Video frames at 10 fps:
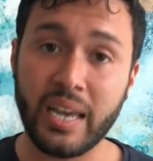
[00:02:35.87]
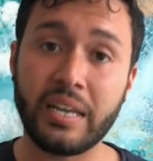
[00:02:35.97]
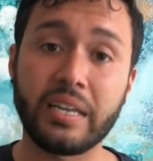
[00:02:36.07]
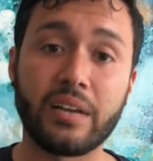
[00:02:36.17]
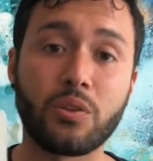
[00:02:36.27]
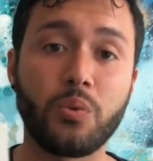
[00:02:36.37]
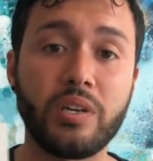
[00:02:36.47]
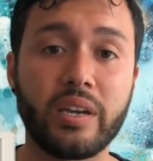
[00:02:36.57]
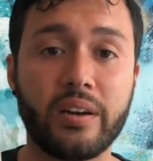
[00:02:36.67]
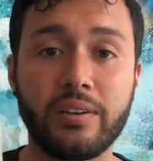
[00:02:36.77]
Ending out the
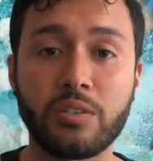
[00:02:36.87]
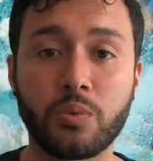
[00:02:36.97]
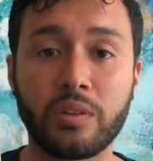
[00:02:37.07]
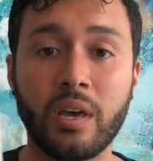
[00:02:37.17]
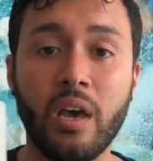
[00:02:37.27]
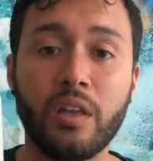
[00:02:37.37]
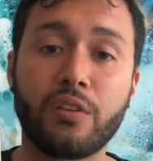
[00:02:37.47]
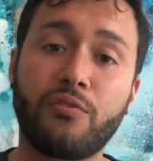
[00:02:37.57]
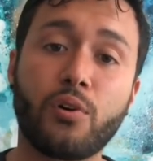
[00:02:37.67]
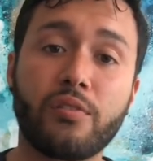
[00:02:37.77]
week, Aries, with
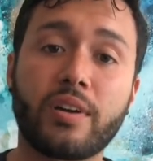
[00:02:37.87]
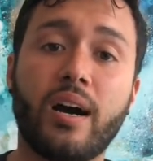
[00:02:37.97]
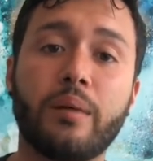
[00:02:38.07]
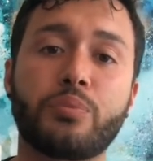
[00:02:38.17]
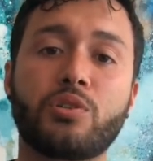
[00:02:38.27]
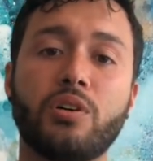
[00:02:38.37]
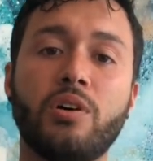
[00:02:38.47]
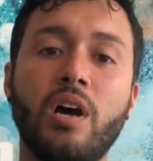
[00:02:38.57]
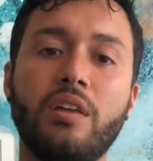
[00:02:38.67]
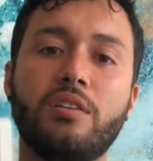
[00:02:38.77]
the Four of Cups.
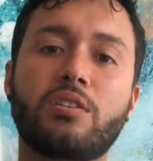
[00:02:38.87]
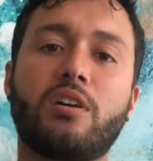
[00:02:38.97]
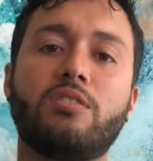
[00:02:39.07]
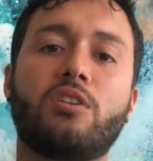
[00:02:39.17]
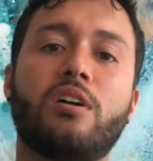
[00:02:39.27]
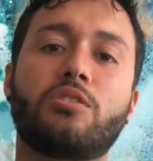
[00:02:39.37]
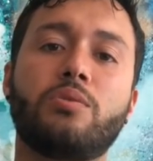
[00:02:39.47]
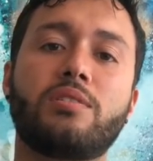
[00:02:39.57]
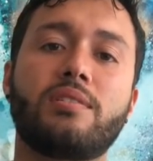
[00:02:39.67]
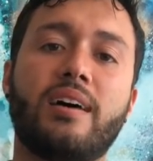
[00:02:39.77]
So this card talks
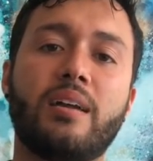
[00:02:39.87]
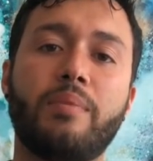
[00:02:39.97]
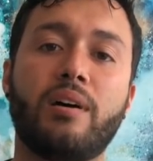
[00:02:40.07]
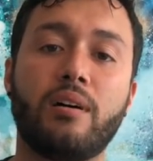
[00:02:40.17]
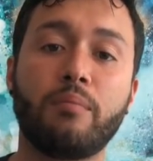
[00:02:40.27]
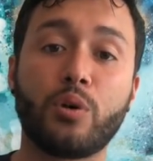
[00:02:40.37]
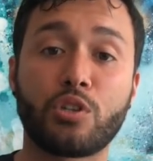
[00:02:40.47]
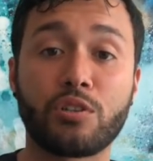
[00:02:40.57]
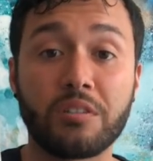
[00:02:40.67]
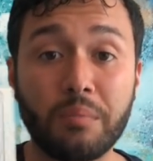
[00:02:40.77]
to us a lot about
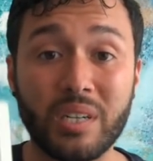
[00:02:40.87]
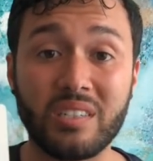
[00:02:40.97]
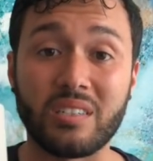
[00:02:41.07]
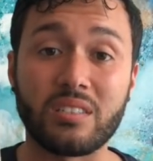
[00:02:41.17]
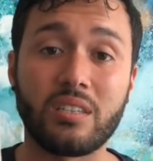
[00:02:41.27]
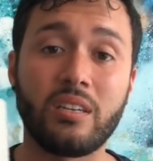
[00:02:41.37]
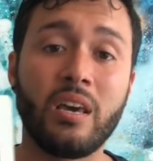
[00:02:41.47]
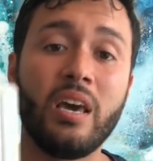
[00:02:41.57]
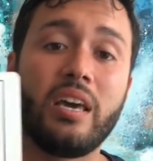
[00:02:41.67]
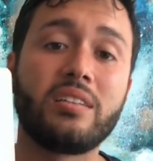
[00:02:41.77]
emotional abundance. It,
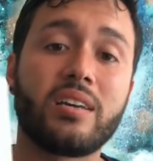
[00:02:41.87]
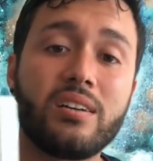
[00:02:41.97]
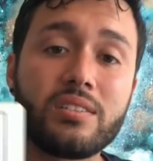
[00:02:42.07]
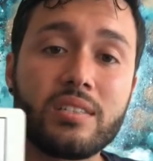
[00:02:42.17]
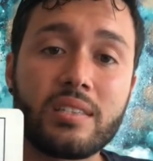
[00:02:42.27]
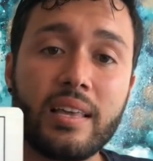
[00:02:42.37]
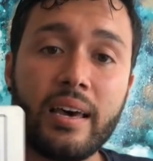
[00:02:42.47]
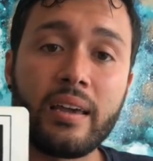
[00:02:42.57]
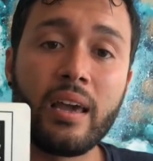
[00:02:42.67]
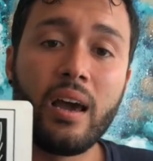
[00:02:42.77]
it tells us
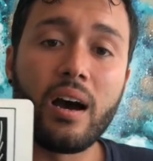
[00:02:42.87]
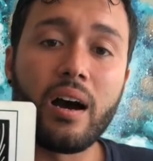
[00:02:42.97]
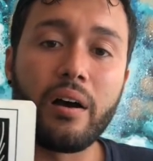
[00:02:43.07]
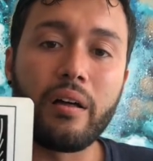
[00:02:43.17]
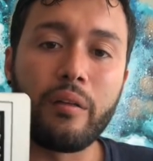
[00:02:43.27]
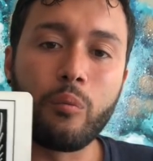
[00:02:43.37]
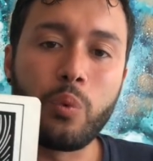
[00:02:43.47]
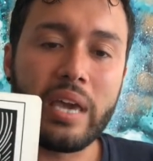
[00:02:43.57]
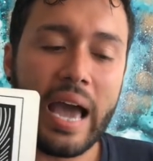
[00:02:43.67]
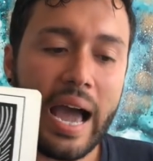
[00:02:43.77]
that uh,
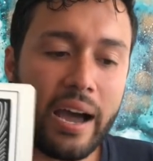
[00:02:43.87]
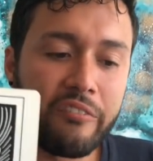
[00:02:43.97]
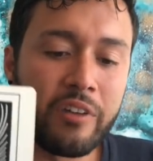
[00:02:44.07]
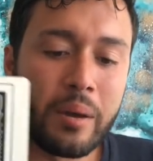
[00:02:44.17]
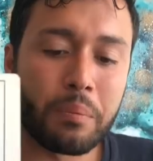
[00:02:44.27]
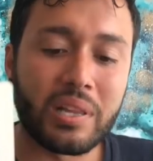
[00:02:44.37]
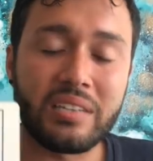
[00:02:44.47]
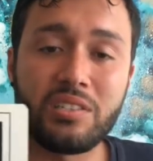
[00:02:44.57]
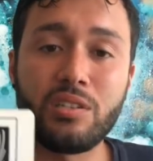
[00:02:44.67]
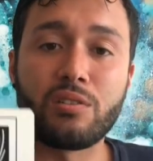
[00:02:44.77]
we have
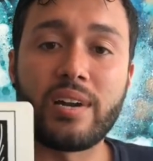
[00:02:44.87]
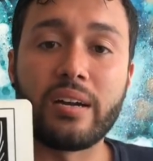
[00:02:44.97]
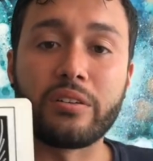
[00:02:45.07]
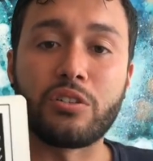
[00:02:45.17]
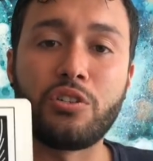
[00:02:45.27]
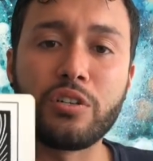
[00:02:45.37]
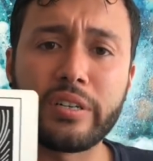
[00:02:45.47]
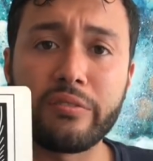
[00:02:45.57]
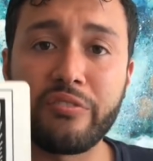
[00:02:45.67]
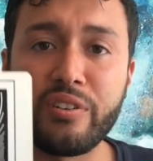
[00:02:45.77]
plenty around us. You're
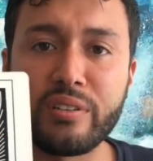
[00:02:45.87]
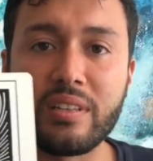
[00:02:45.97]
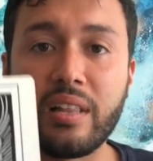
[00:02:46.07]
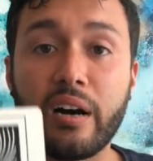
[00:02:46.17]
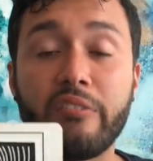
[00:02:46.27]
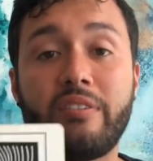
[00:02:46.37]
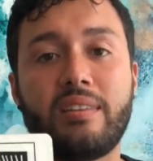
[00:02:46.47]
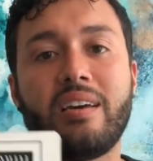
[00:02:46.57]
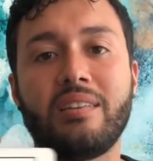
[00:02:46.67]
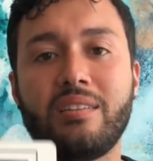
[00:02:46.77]
going to feel the love at
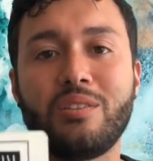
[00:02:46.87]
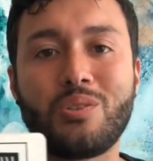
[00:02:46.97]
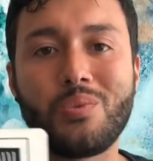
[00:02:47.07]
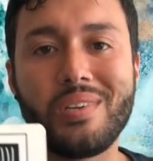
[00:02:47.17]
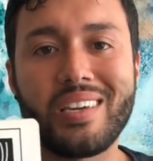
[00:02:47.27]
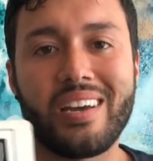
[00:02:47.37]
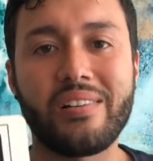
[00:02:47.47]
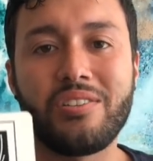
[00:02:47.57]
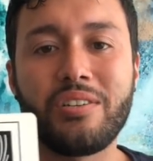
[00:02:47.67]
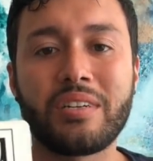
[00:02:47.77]
the end of this week,
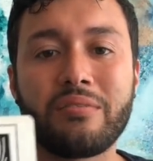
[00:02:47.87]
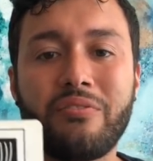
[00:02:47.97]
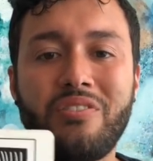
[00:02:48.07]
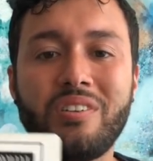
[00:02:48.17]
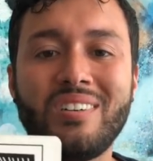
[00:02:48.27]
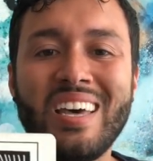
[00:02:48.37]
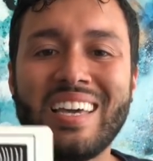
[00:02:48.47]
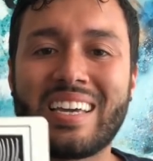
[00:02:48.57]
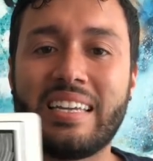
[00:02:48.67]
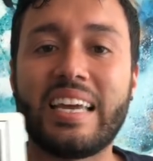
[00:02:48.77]
Aries. You're going to feel
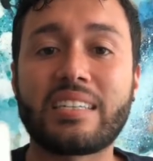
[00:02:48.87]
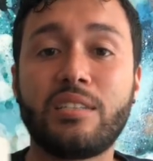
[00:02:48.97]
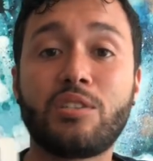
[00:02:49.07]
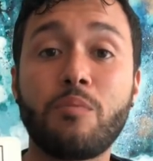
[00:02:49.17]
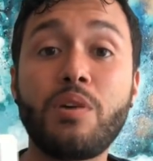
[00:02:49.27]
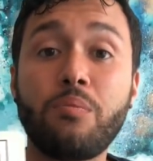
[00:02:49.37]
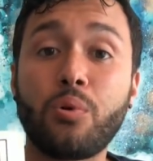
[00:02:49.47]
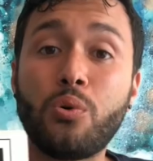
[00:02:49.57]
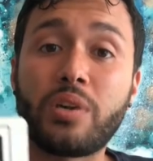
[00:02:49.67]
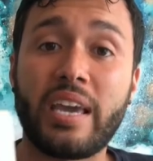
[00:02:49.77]
connected to
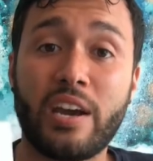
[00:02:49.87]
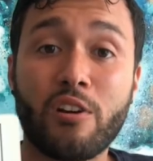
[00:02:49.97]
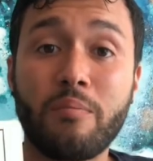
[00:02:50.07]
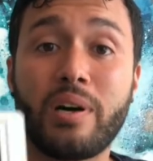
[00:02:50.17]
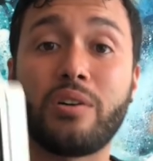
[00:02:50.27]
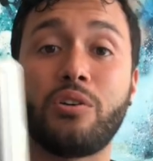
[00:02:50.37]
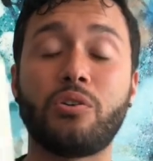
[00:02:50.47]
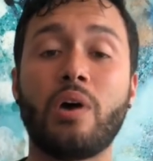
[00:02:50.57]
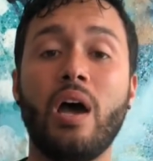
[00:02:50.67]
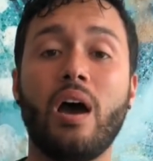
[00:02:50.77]
people who care about you.